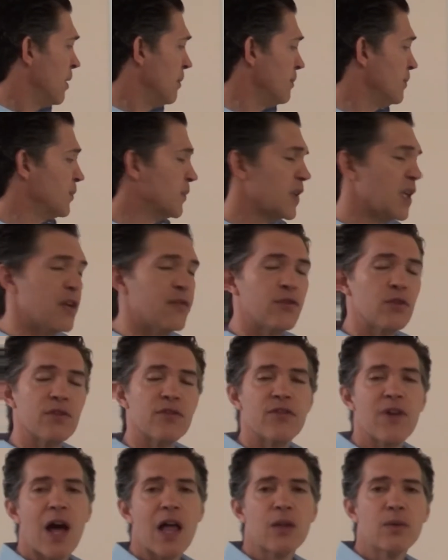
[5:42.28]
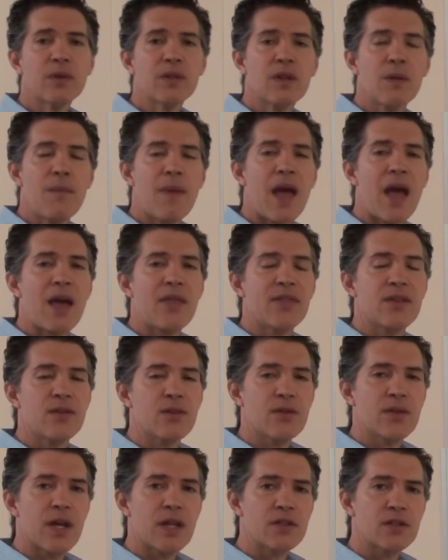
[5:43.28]
If you're following the math
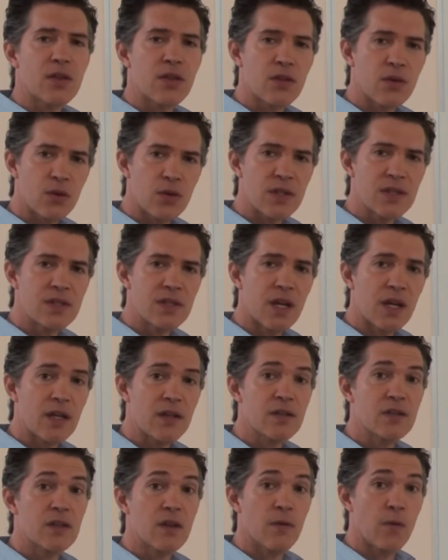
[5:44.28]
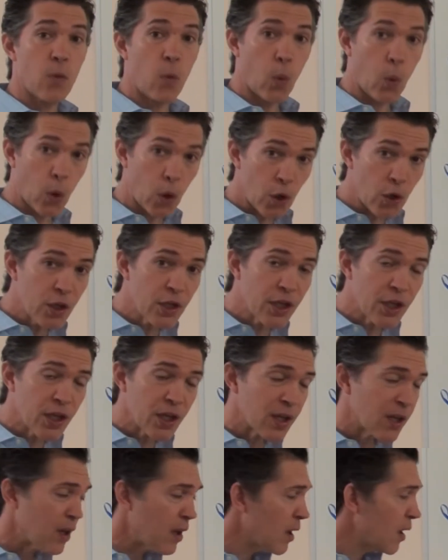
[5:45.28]
here, that's 30 seconds of work
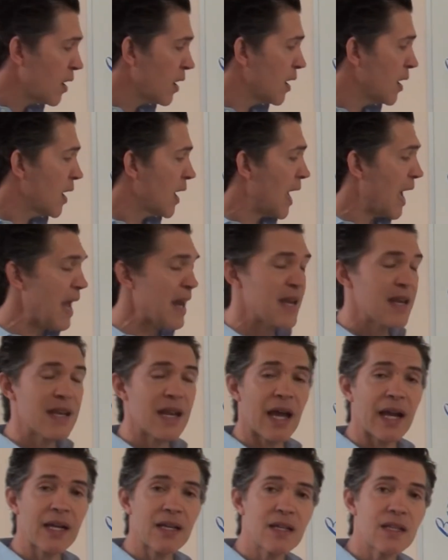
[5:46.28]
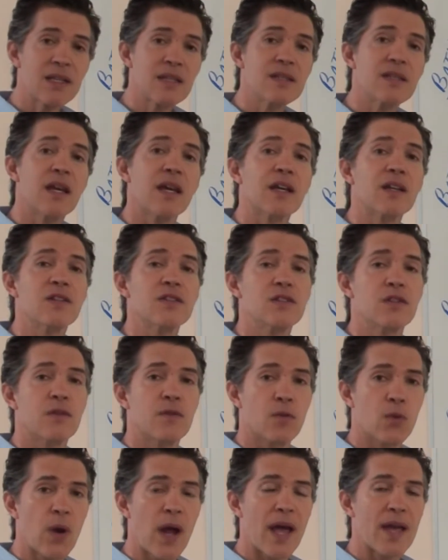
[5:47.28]
and 90 seconds
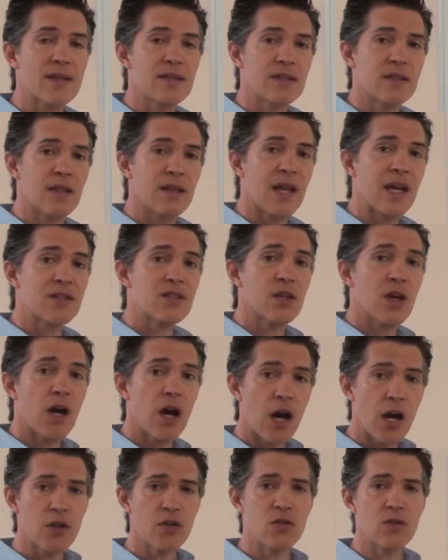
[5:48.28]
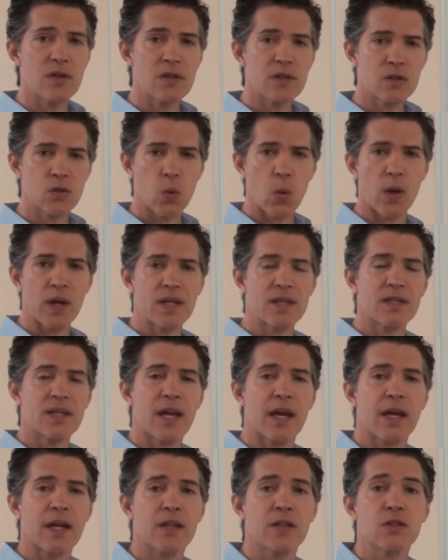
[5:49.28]
of rest. That's 120
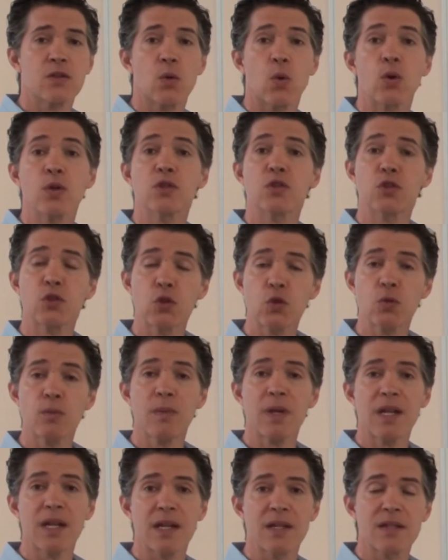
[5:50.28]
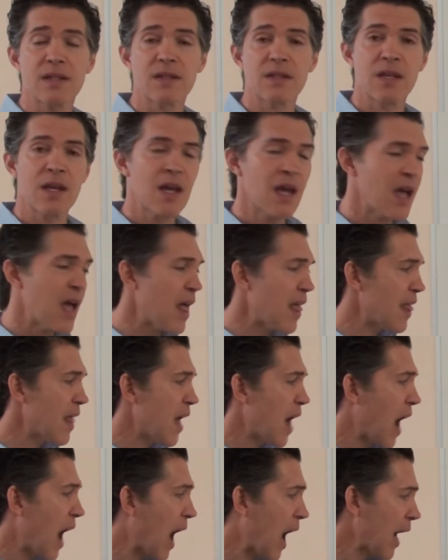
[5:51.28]
seconds or 2 minutes.
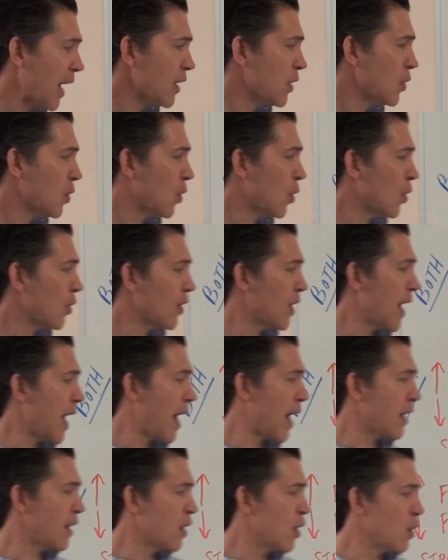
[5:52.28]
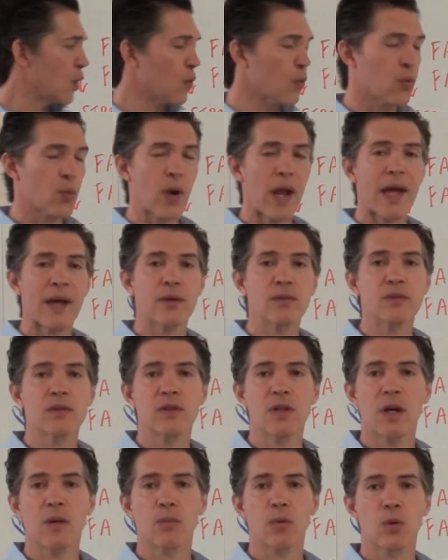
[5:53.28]
I call that round
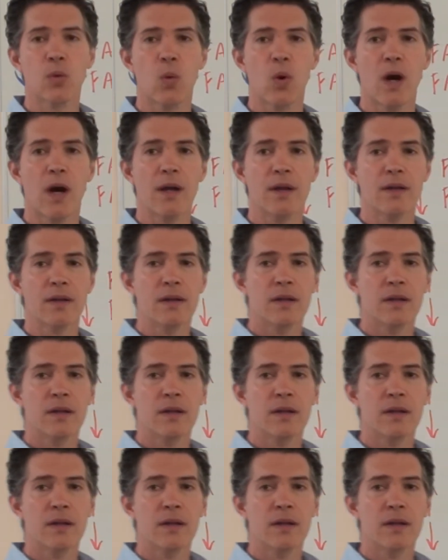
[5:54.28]
number 1.